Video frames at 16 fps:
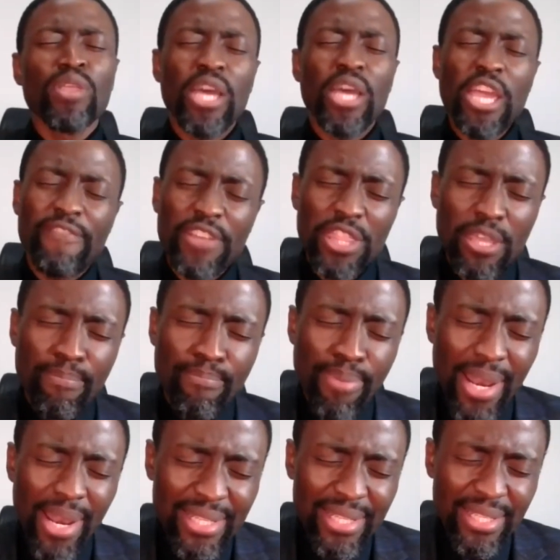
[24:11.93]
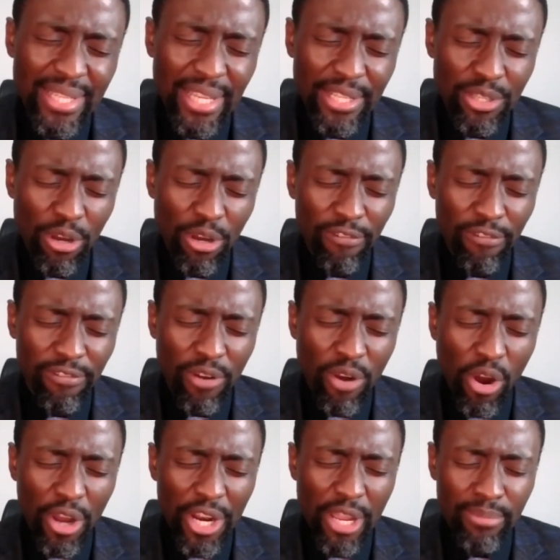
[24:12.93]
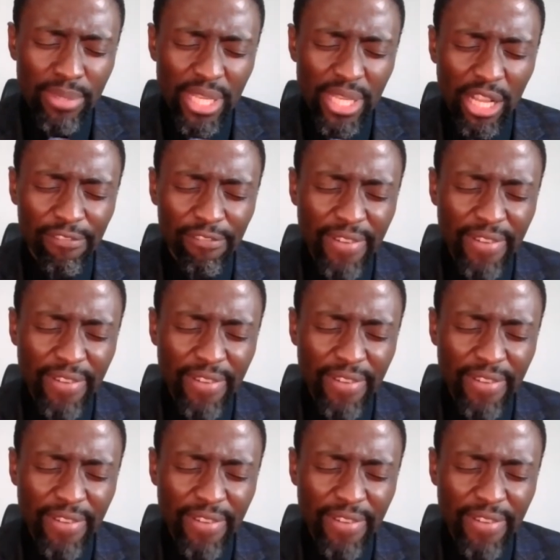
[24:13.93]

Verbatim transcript: even the blessings of God Himself.